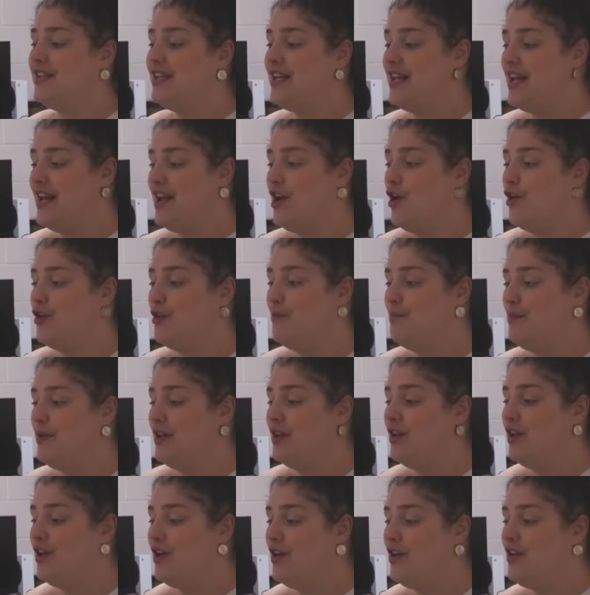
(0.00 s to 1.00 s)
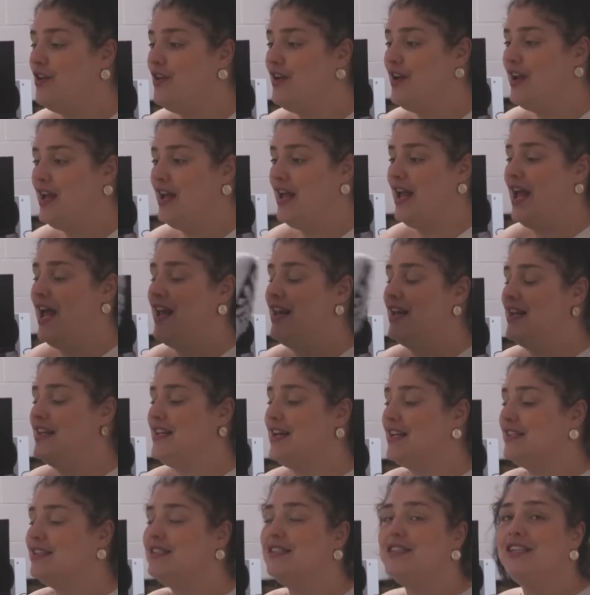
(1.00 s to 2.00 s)
sit here on a pillow and it
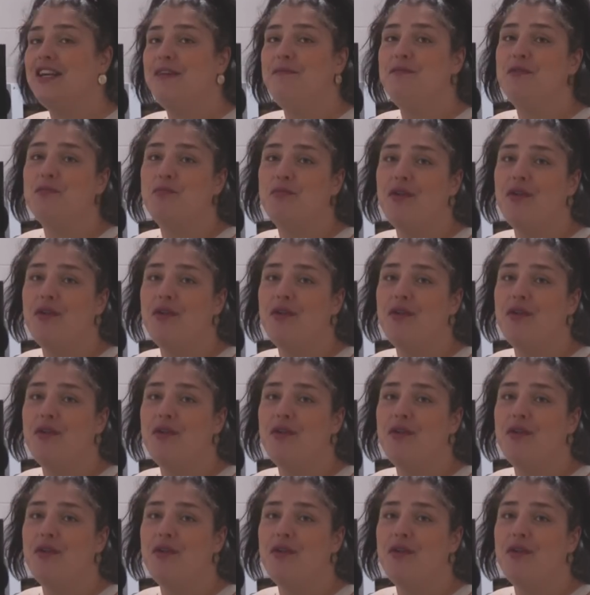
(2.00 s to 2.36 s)
doesn't seem to